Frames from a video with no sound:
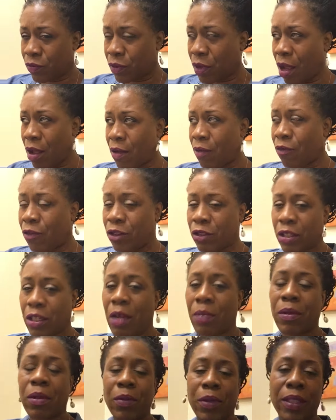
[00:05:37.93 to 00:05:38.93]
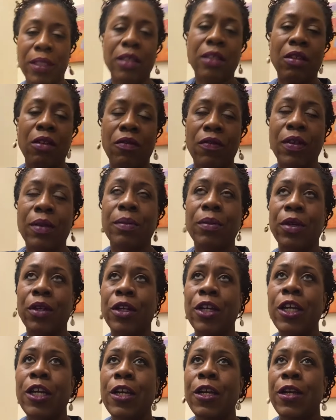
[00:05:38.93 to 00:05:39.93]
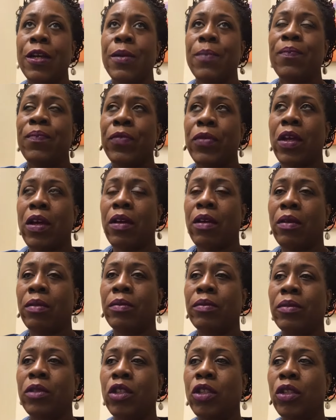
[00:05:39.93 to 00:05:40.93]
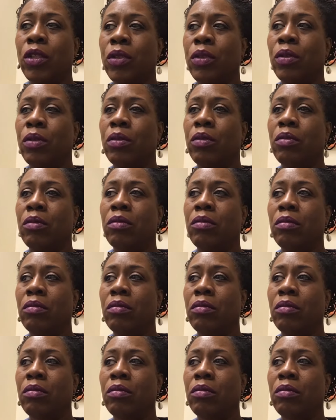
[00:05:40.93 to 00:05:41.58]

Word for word: um, first couple of weeks in November um, to